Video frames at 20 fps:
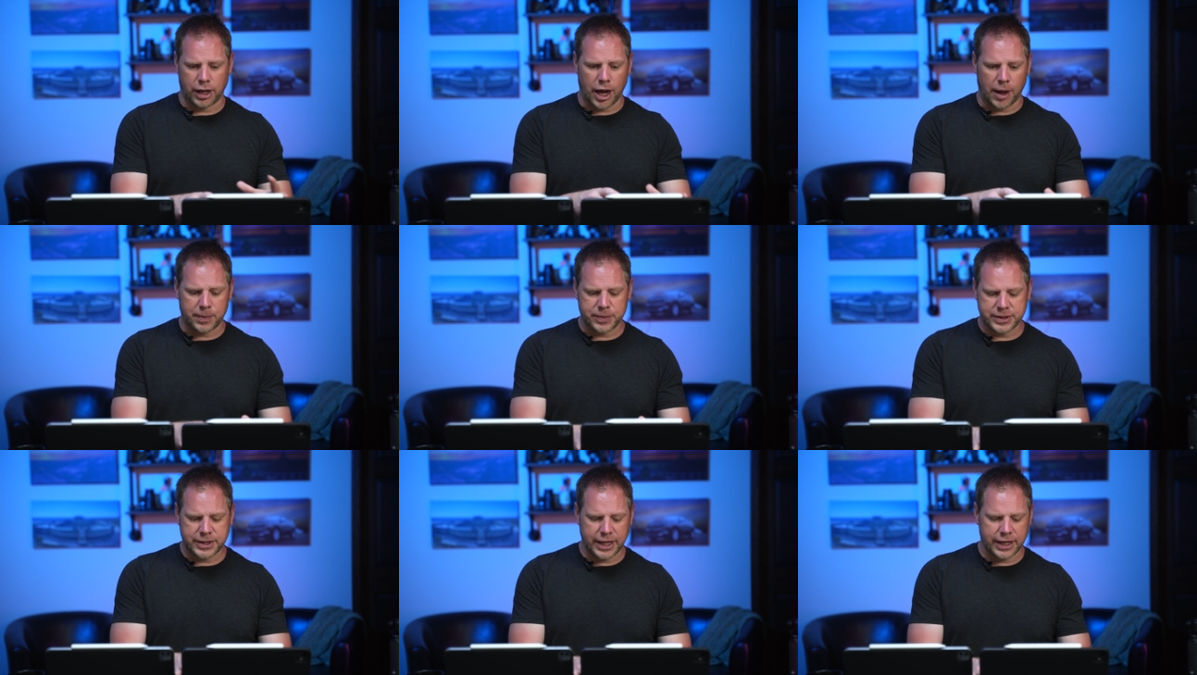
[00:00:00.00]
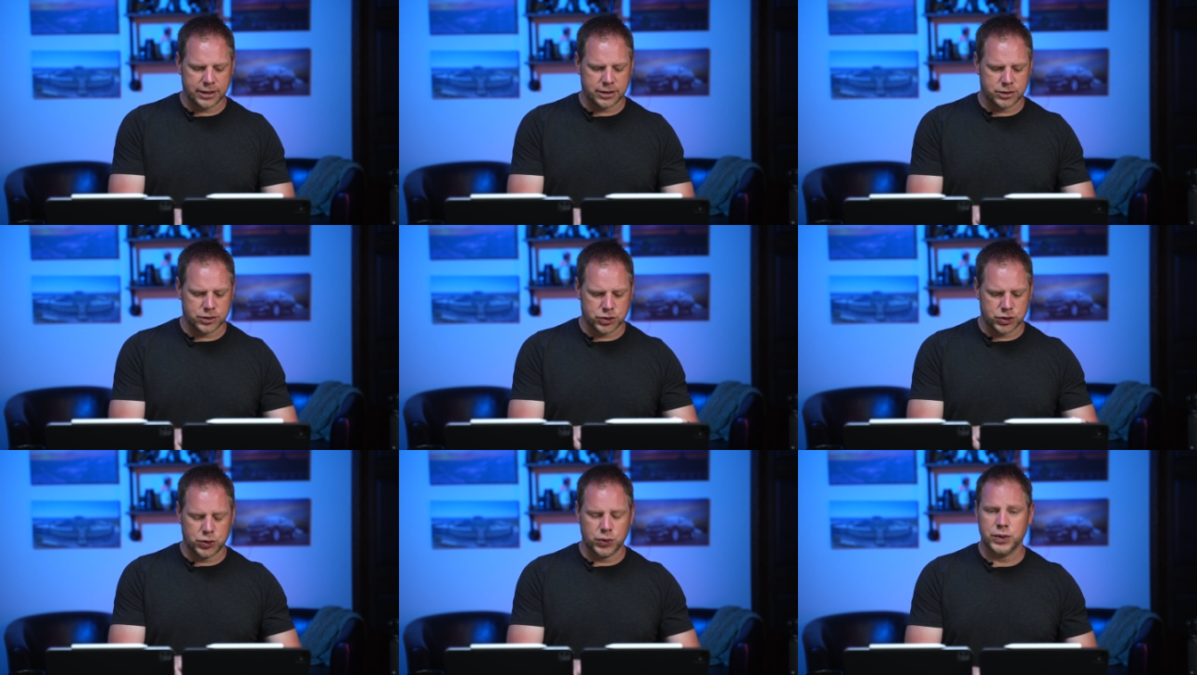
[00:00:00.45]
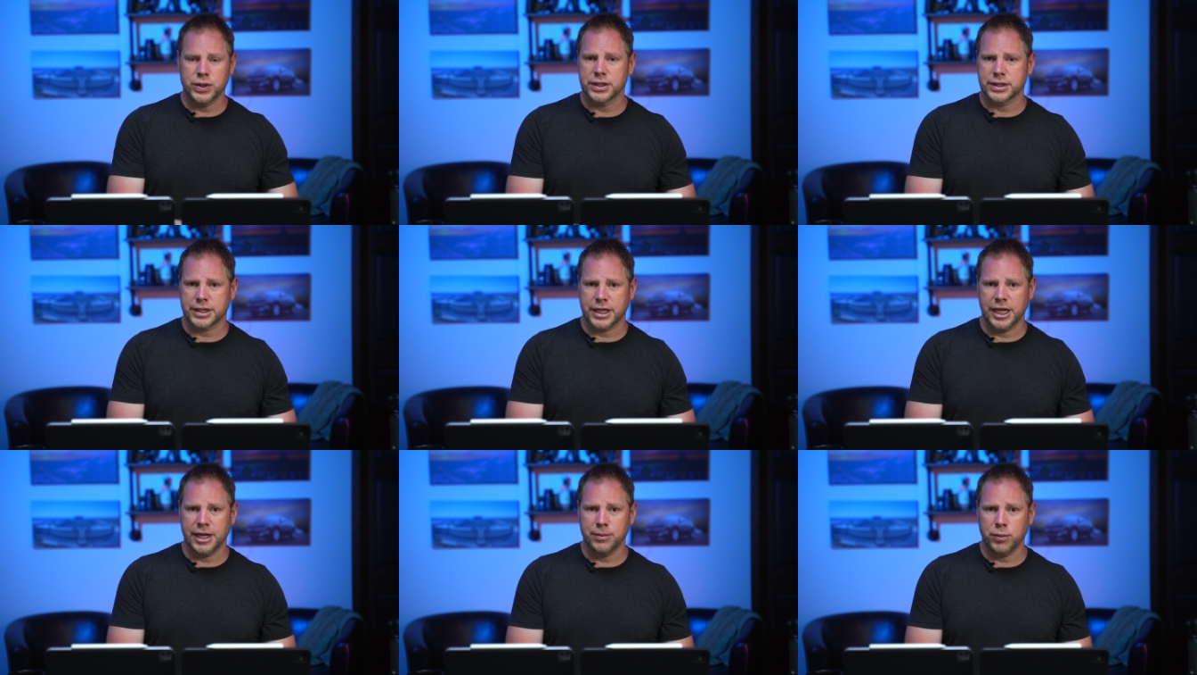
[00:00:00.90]
update to
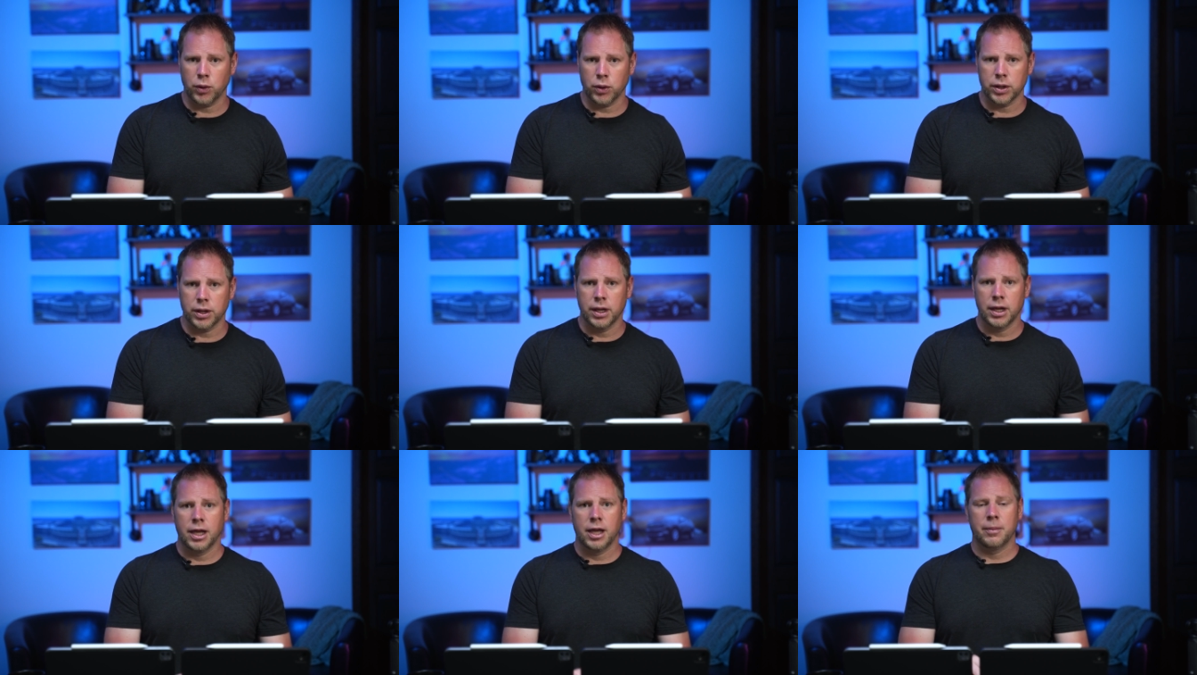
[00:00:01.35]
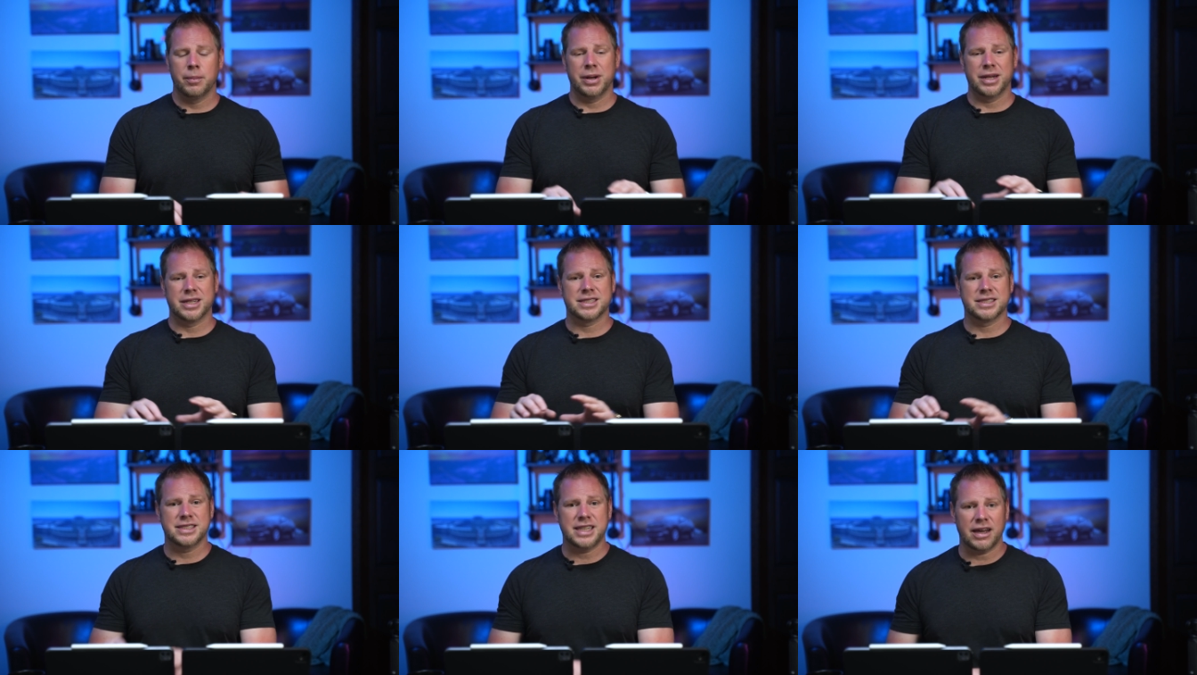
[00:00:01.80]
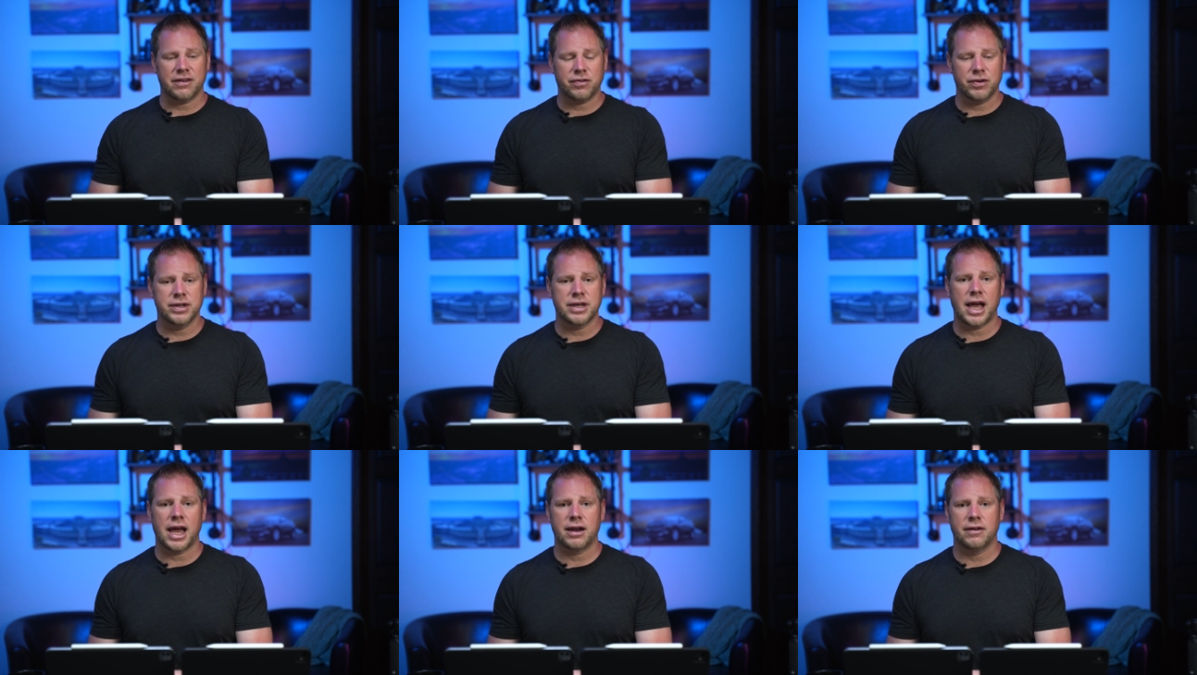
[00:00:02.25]
this keyboard, but it's
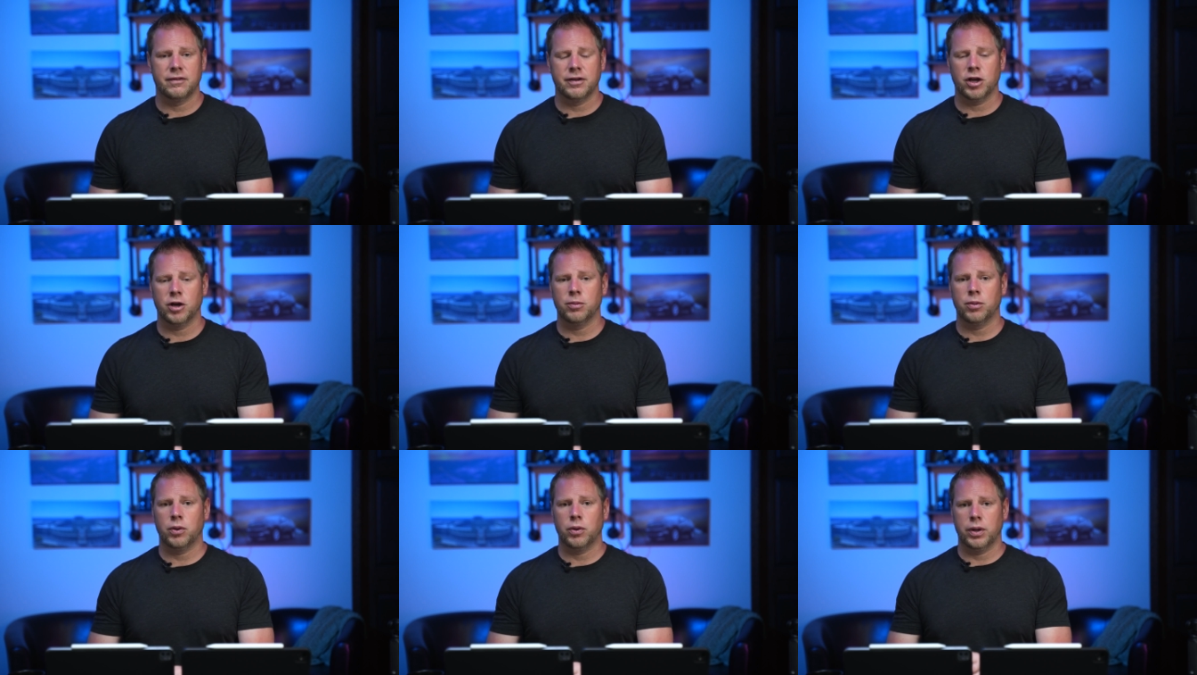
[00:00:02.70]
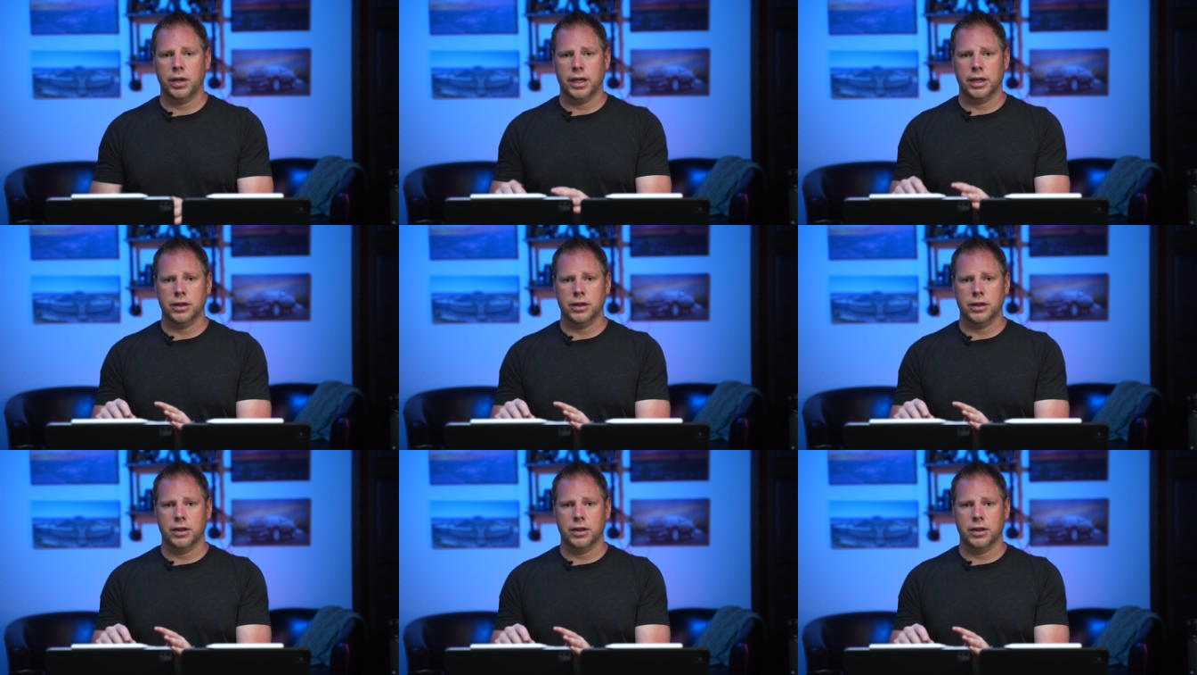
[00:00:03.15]
definitely not available